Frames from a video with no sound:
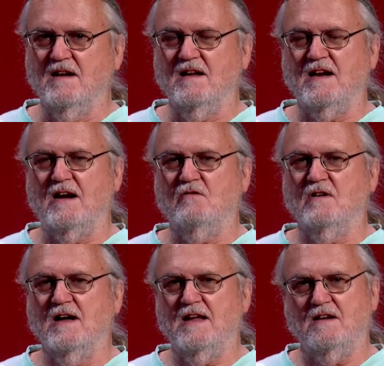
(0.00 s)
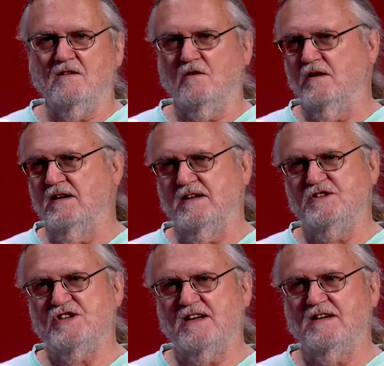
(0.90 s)
an outline or an
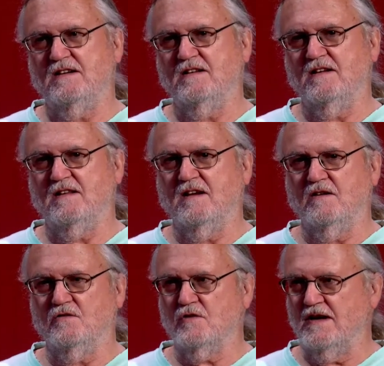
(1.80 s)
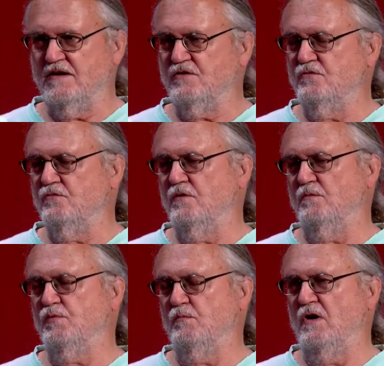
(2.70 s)
agenda that they're trying
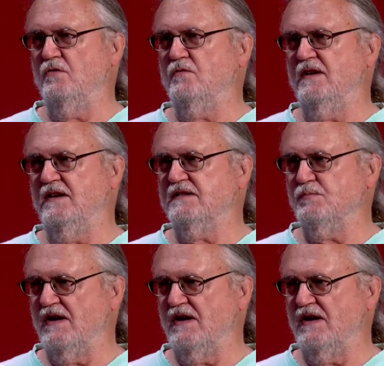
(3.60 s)
to promote in this